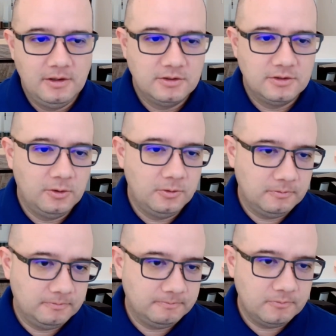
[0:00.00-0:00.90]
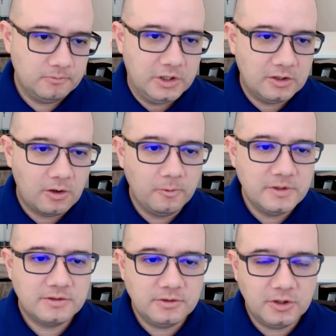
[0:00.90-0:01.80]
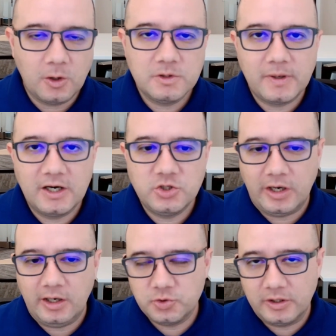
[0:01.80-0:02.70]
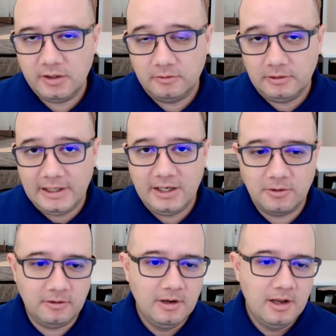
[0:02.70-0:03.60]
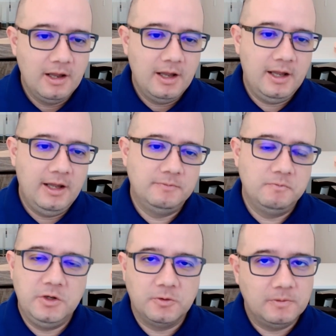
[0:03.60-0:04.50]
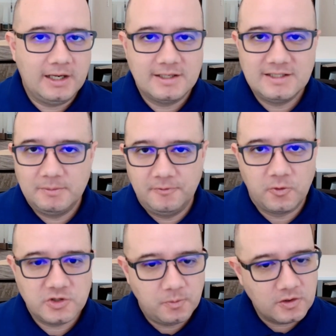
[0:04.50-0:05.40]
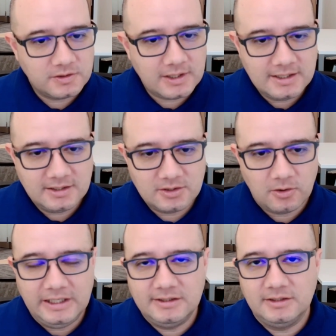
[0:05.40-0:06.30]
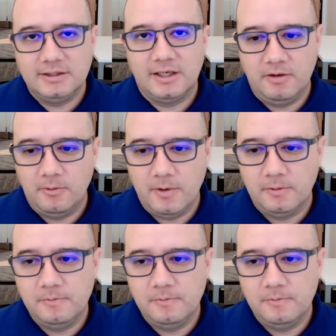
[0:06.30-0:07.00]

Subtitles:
So you can always buy a trailer later, and like I said before, small sizes are easy to carry around.